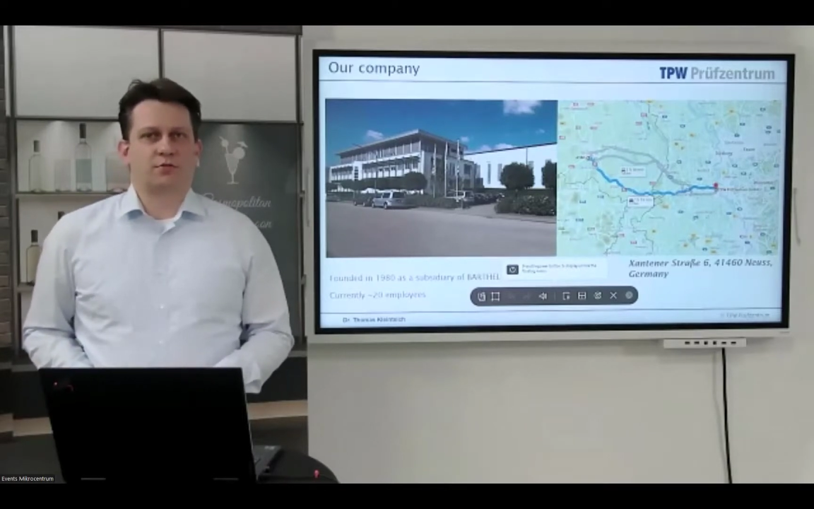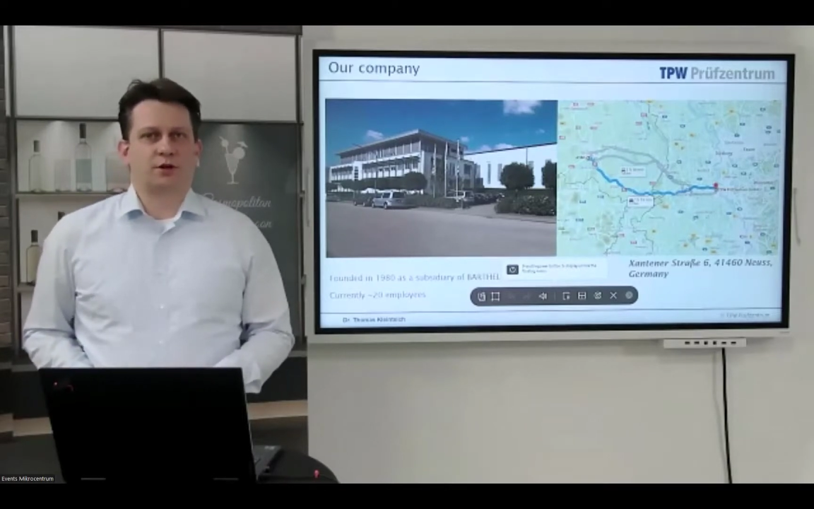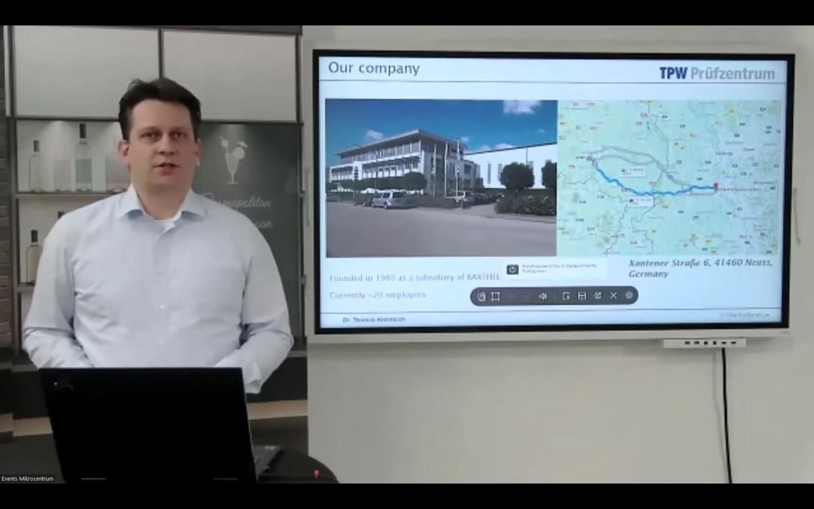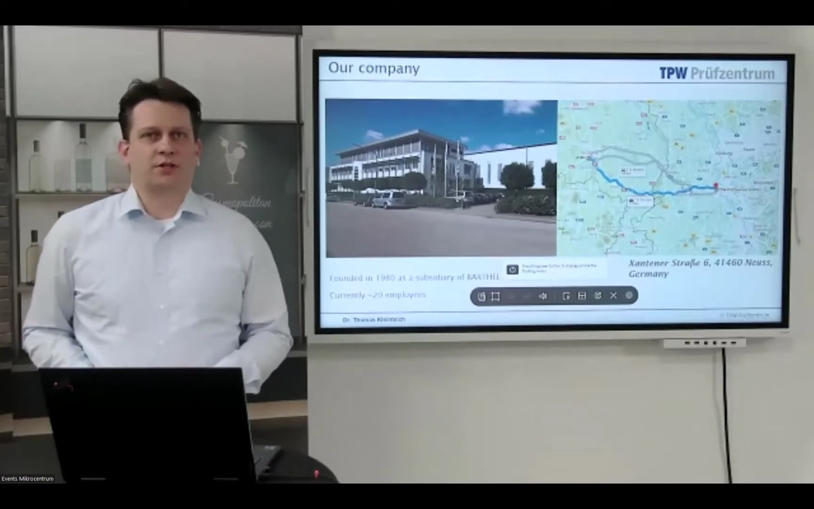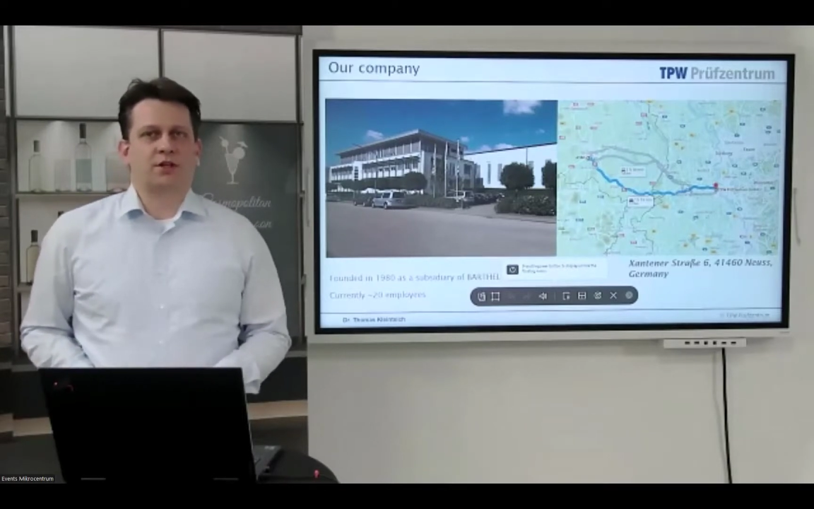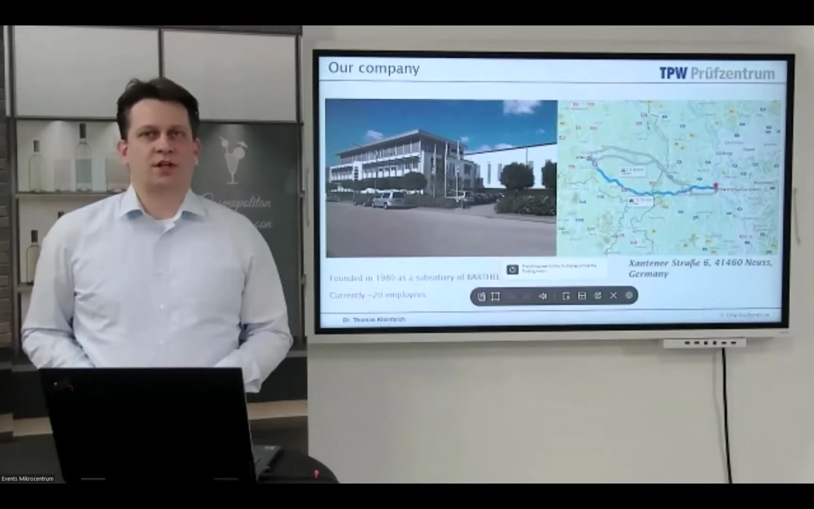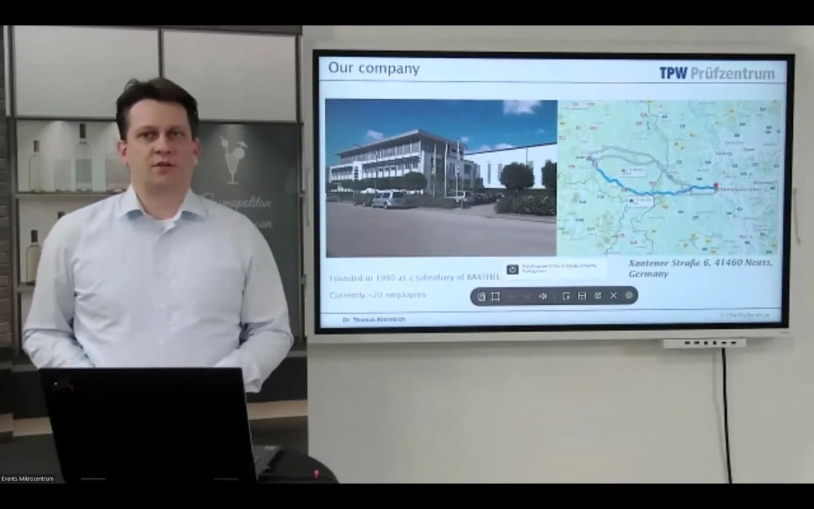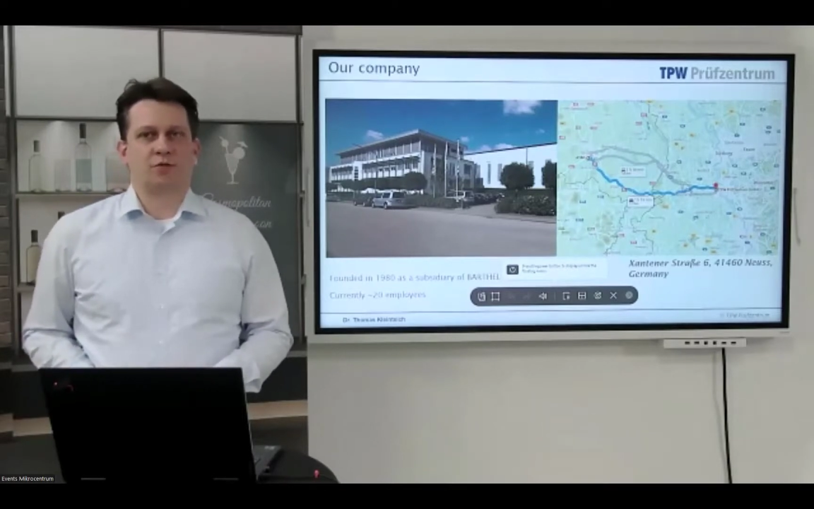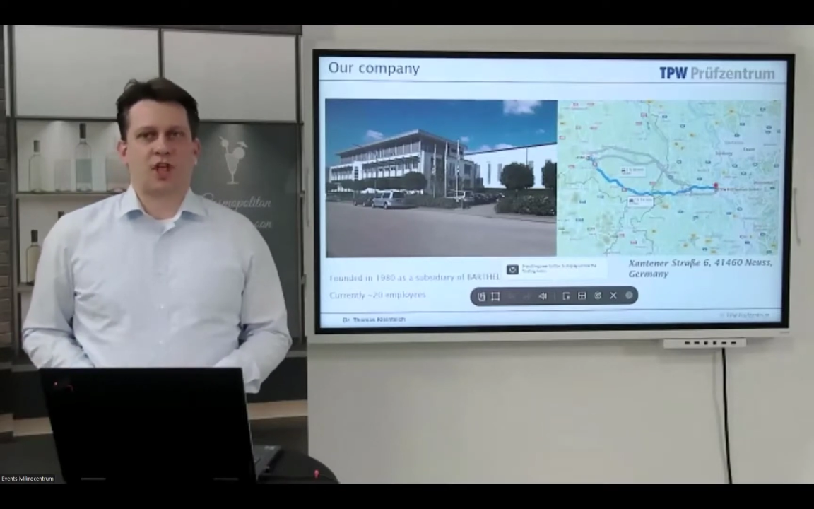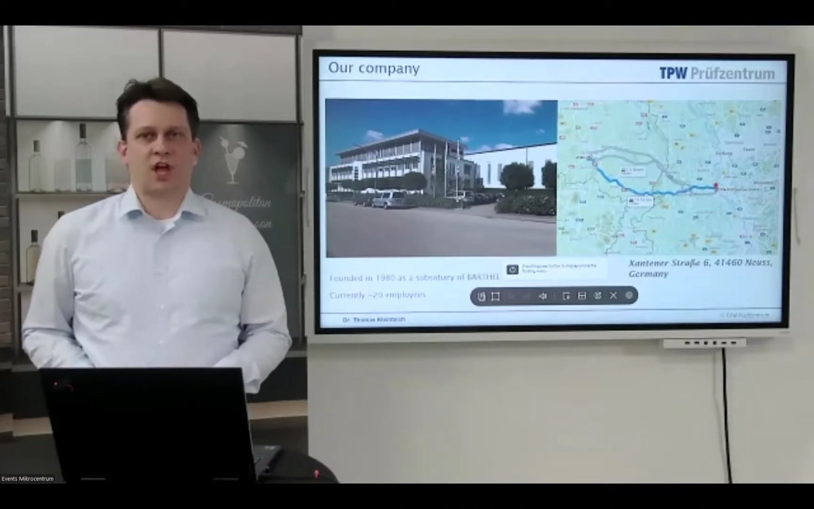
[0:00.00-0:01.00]

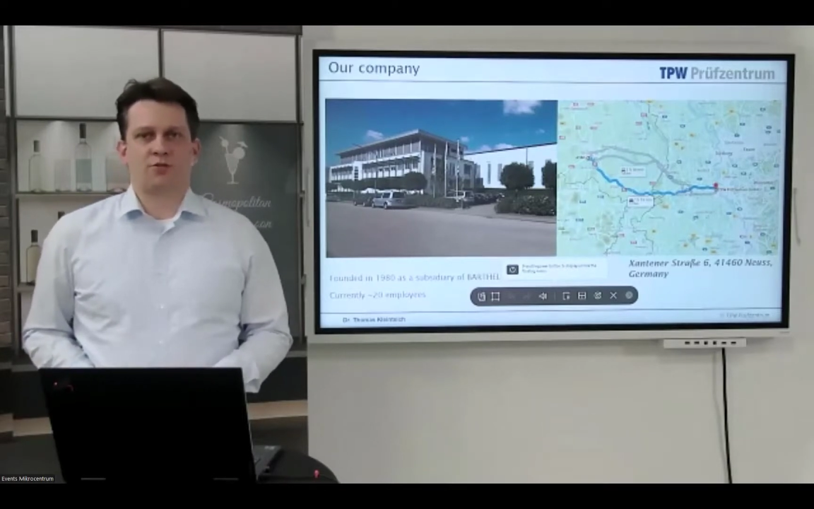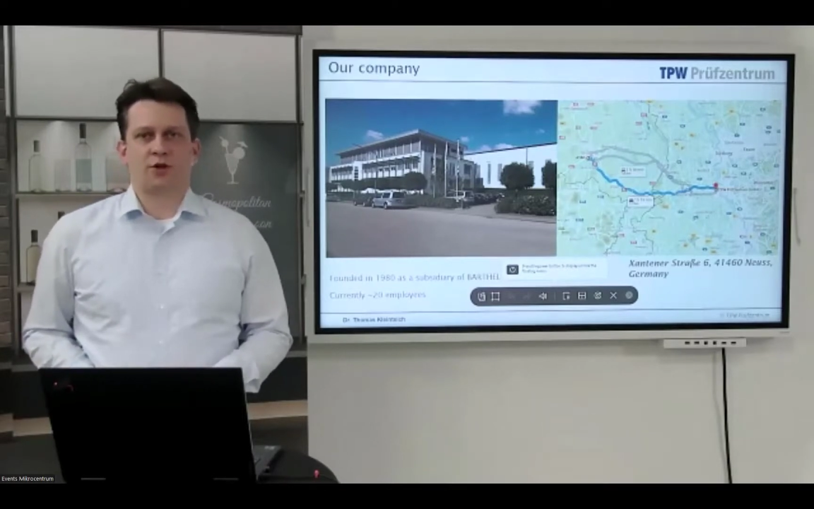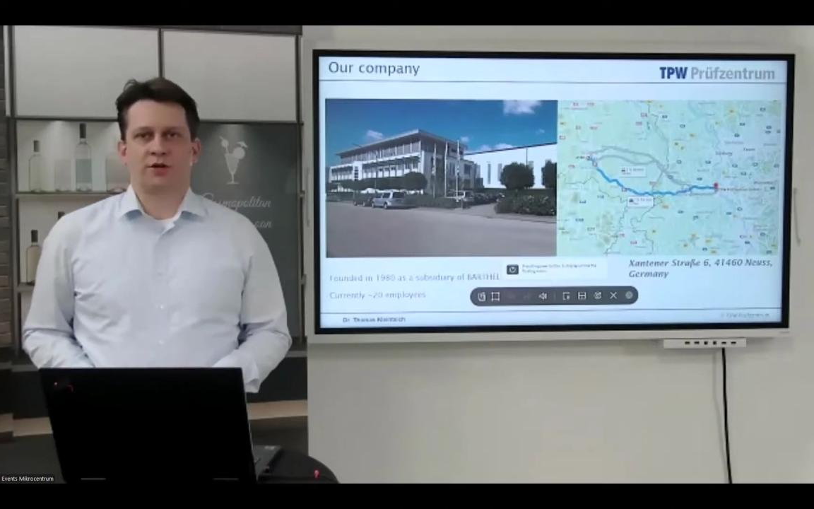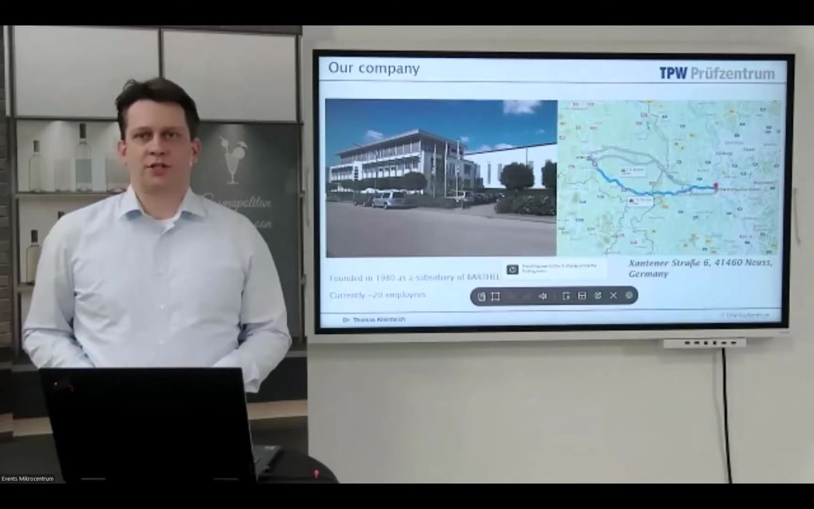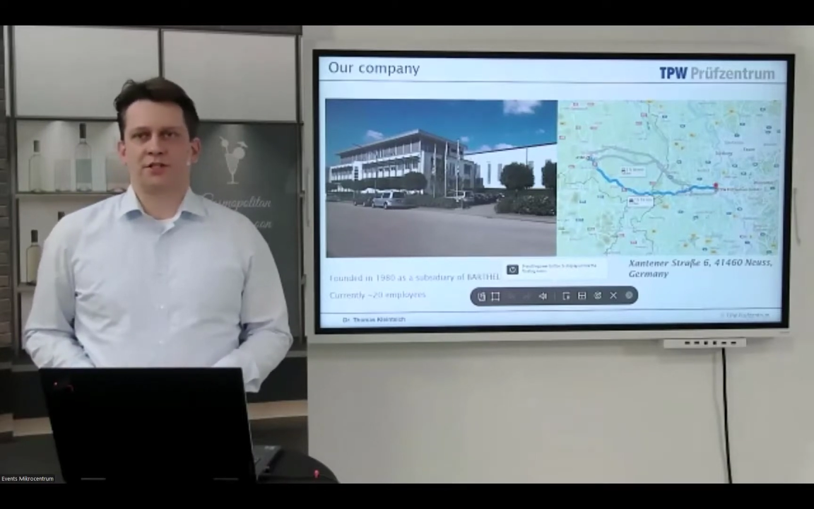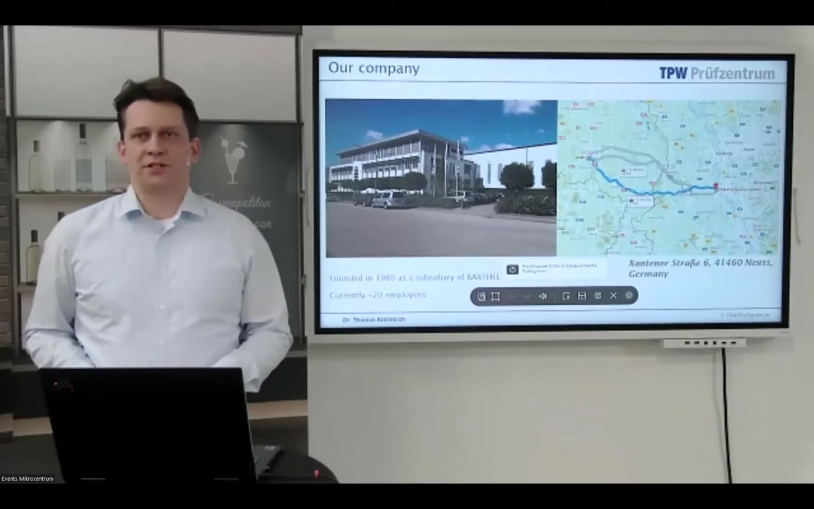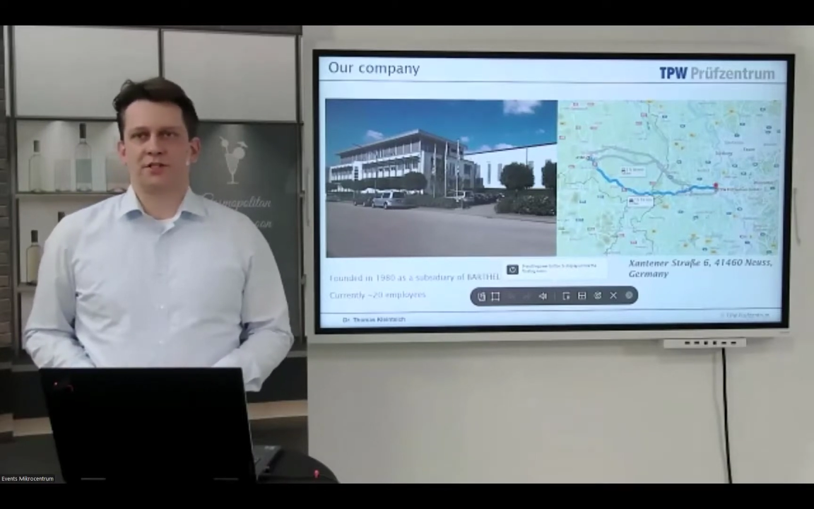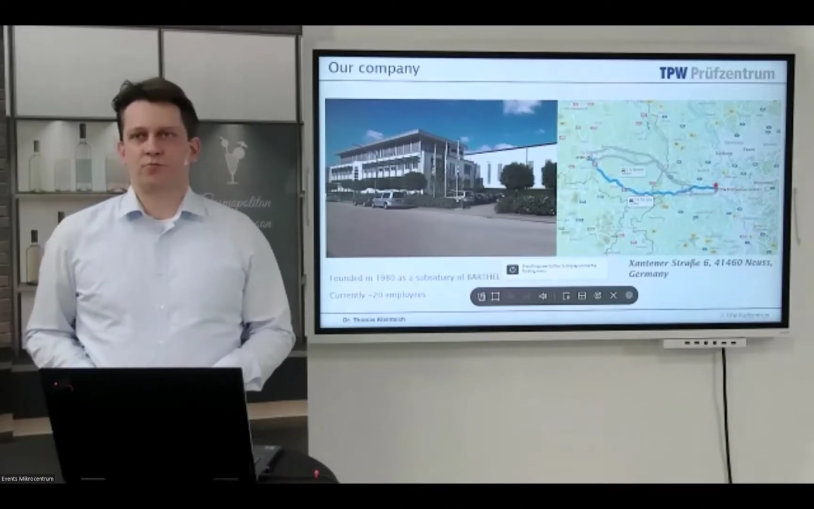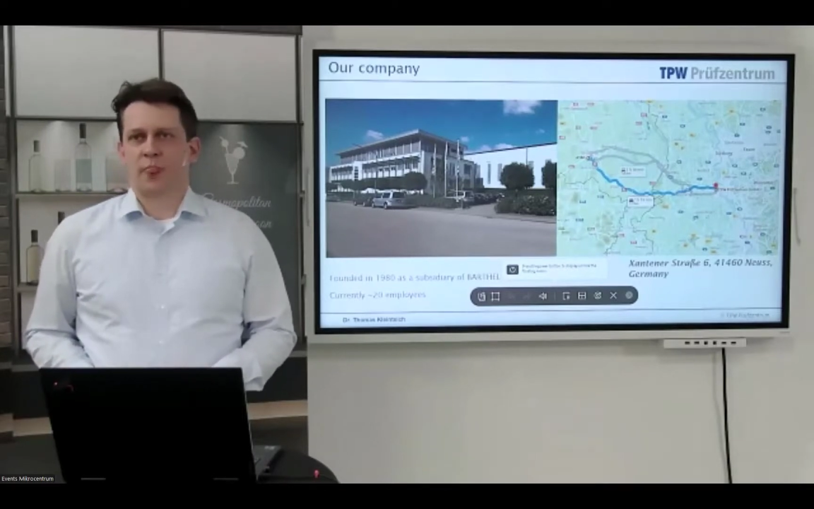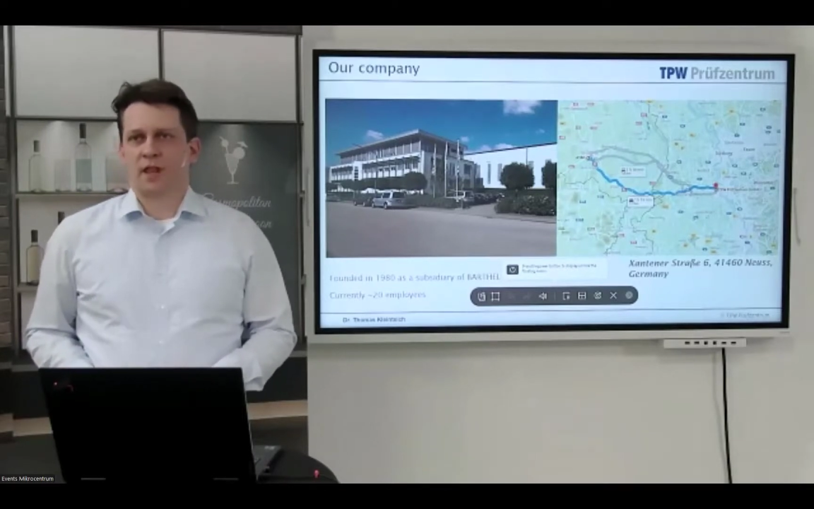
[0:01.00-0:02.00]
20 employees.